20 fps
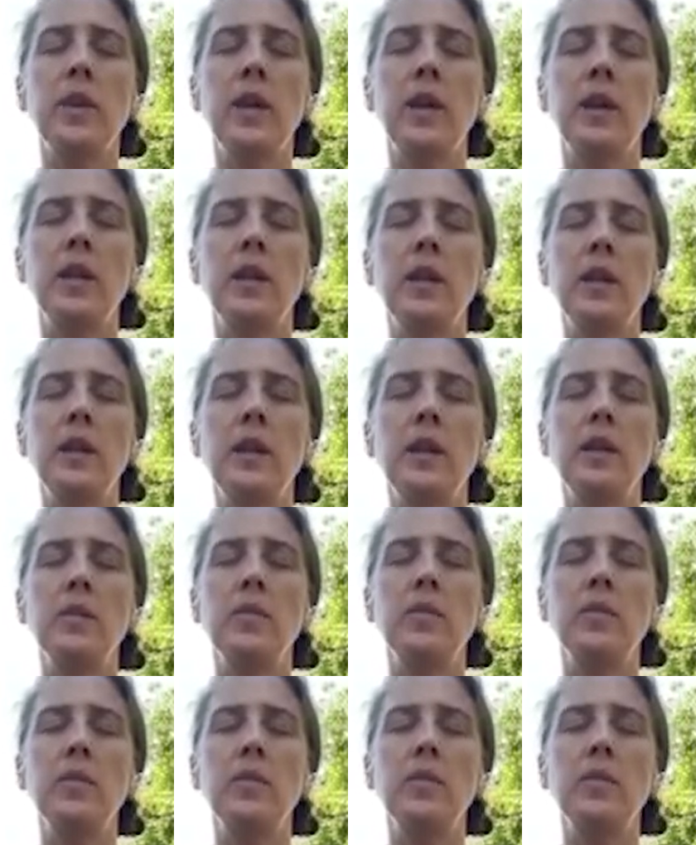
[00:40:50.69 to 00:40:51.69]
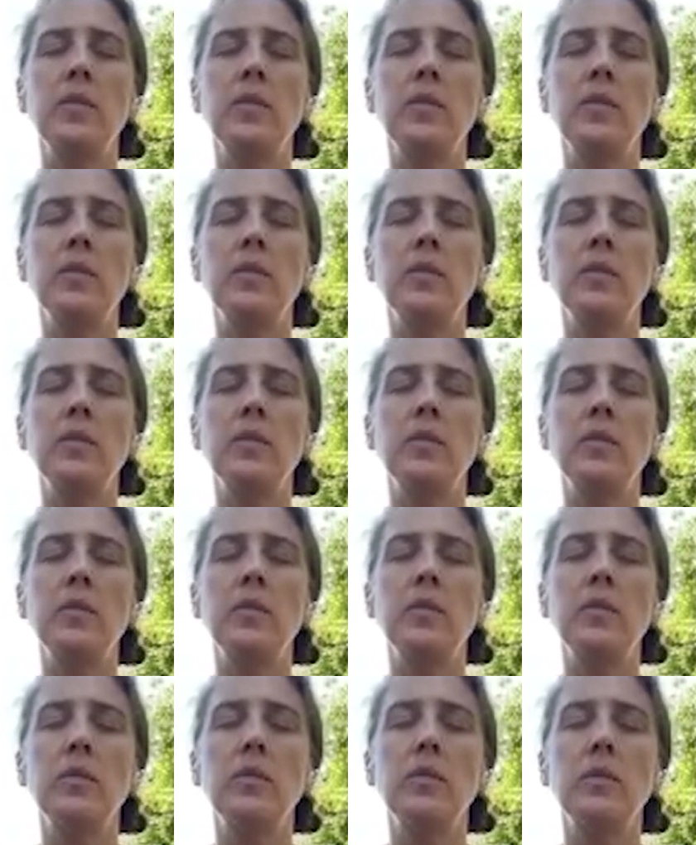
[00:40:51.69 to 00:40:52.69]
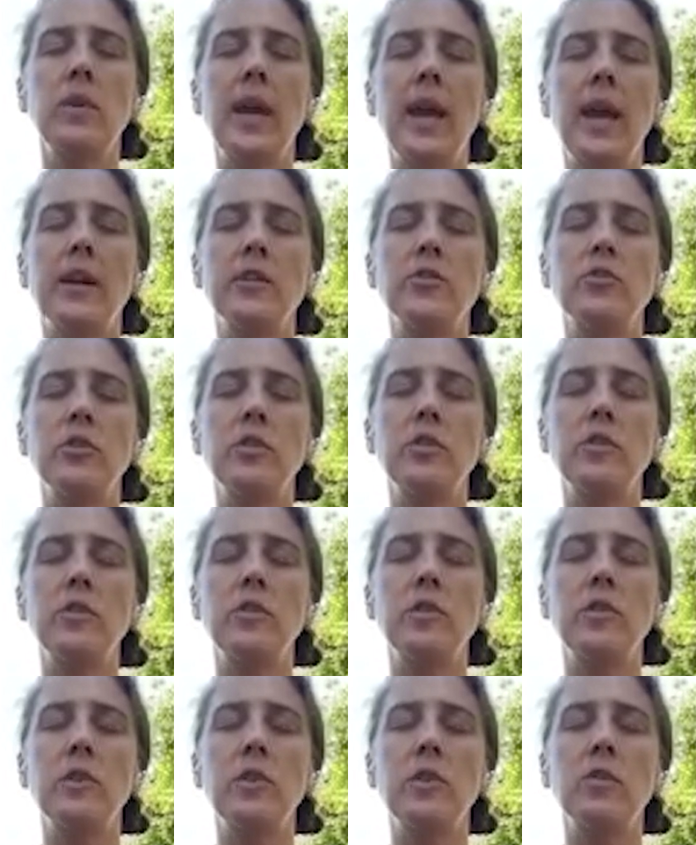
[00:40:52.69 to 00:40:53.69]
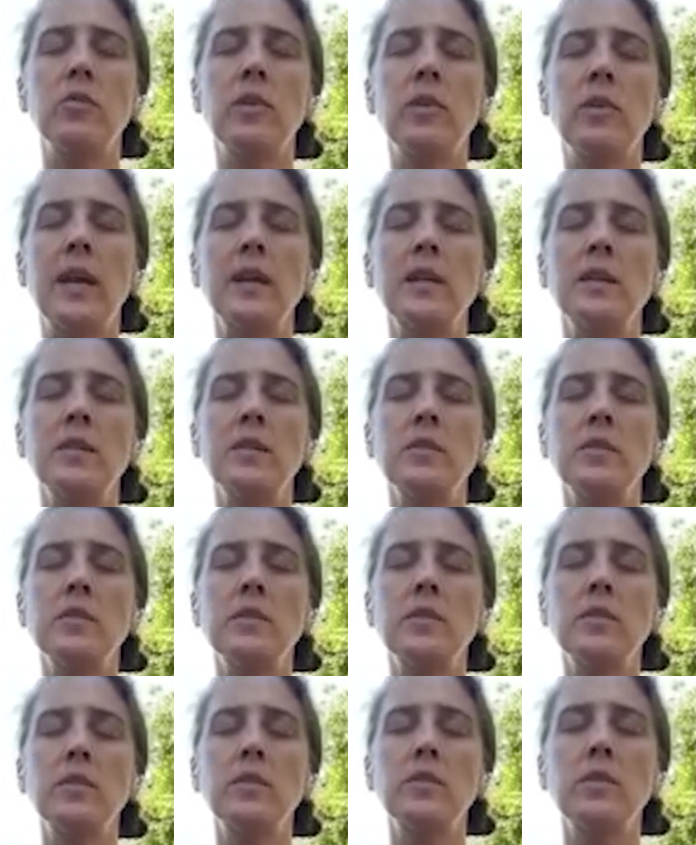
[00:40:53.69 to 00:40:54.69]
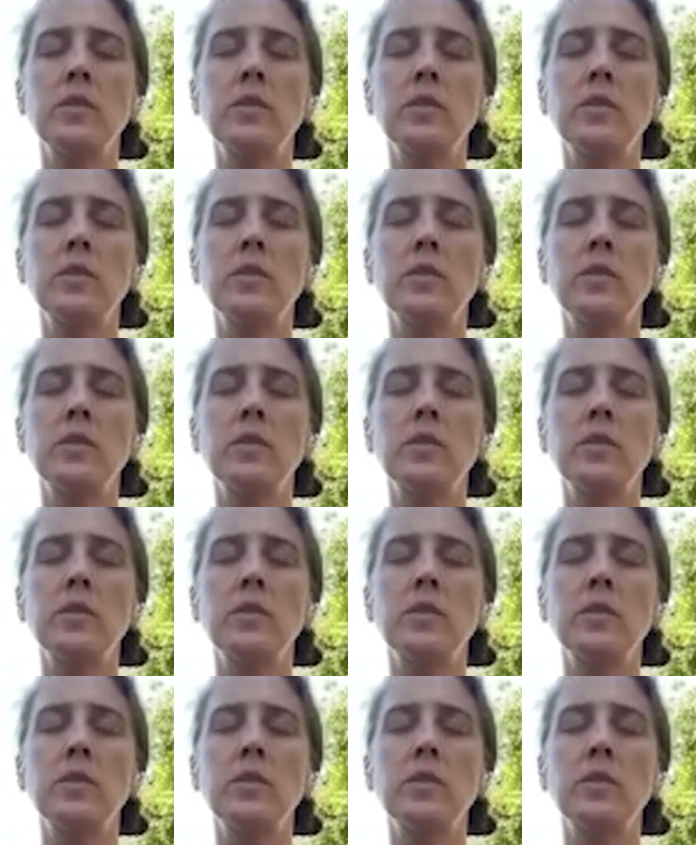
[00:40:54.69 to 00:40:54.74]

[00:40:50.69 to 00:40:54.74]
any actions are erased.